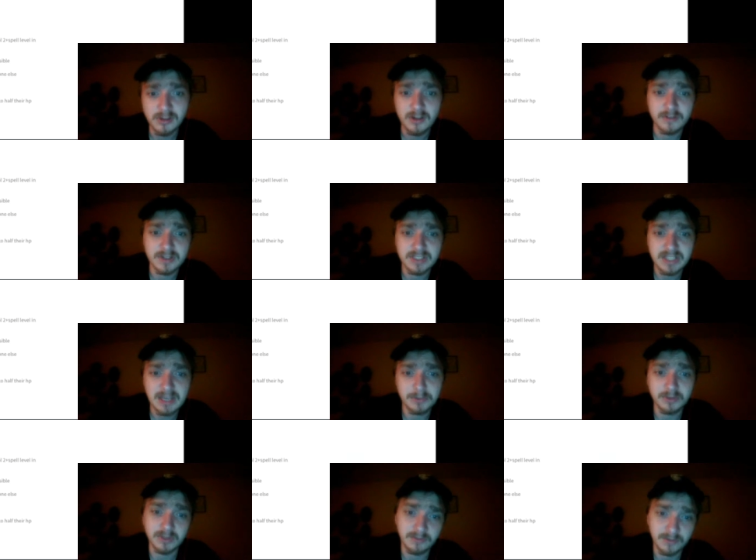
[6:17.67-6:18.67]
For
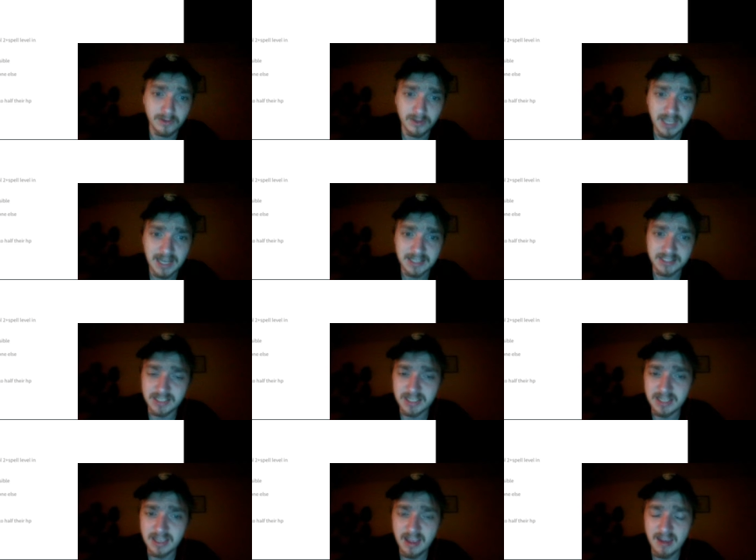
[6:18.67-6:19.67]
example, if you're
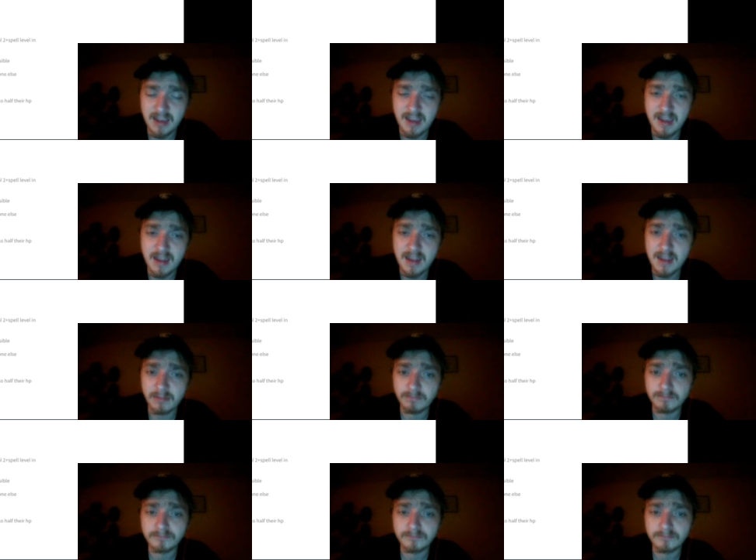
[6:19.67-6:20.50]
casting a